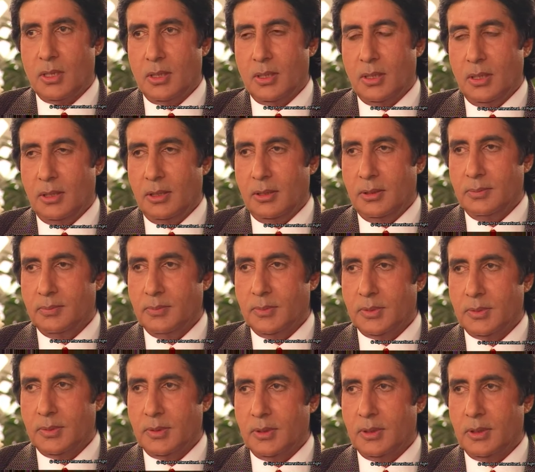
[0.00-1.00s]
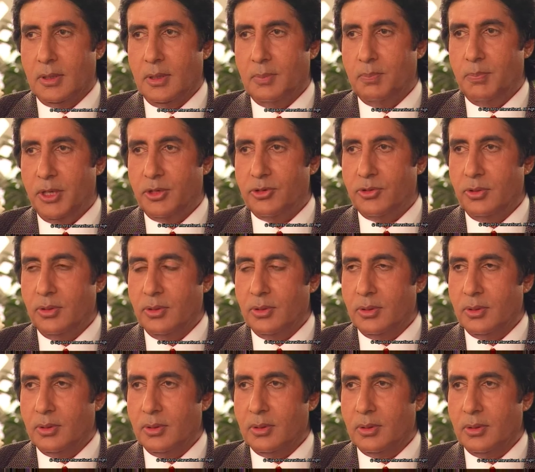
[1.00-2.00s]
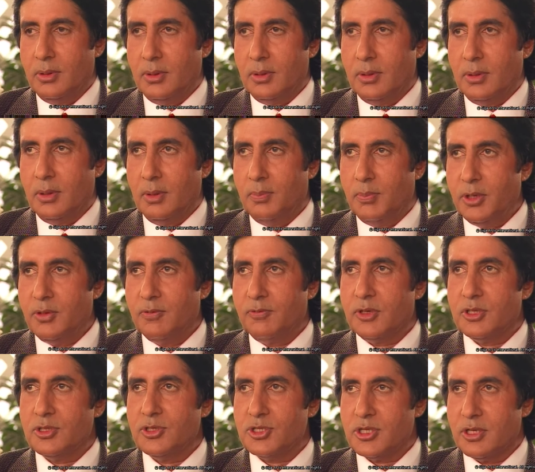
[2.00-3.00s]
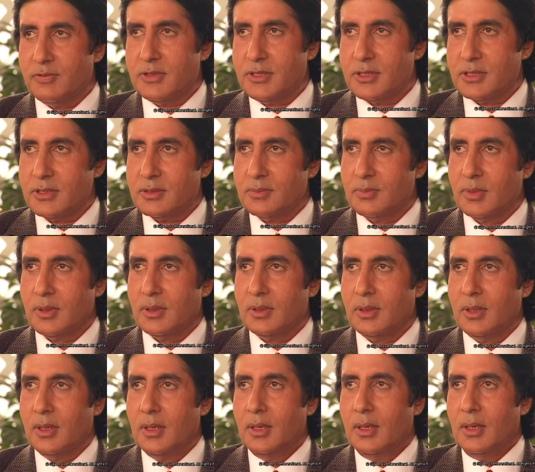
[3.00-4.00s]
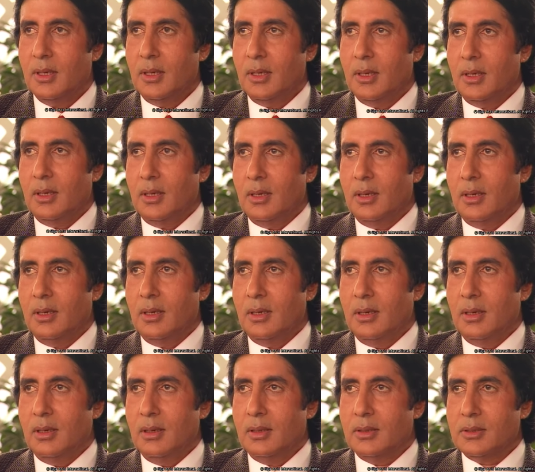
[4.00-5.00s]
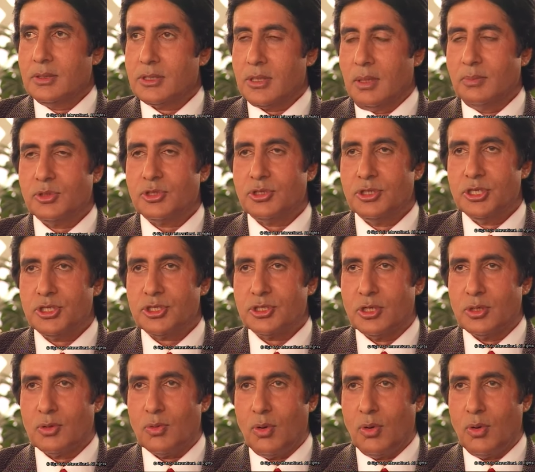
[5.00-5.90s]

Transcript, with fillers: Um, a bit, a bit of conservatism, some traditional